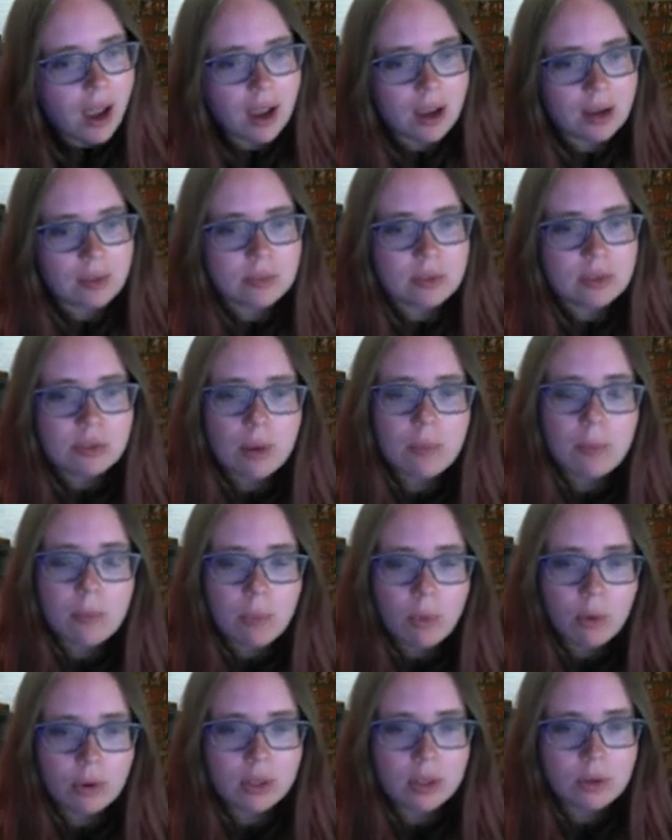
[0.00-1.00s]
Um, so I'm
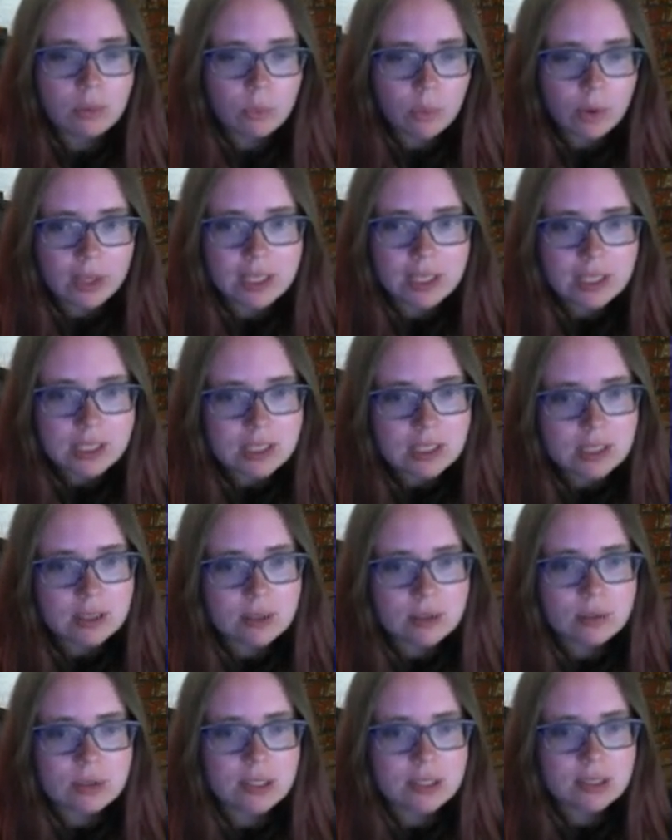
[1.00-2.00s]
more than willing
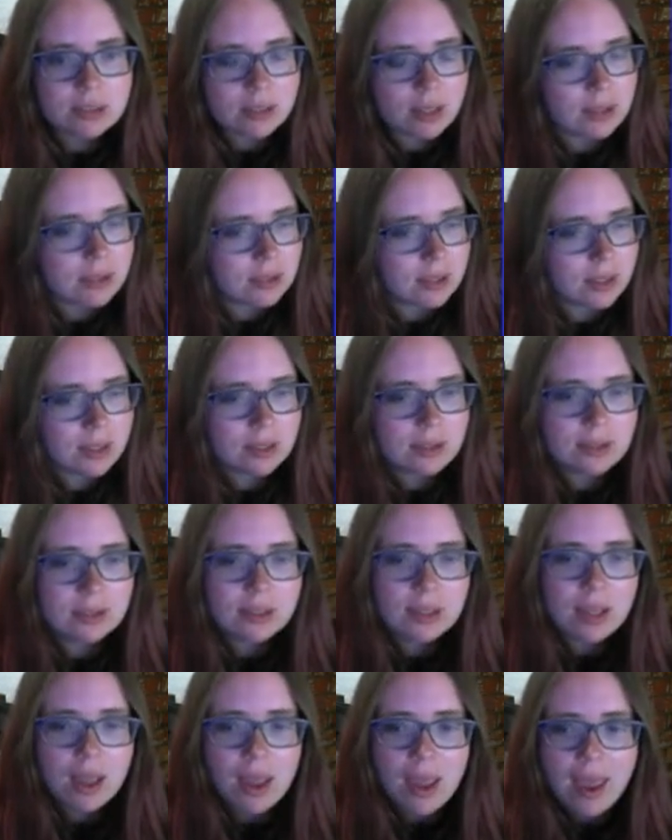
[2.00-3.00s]
to discuss this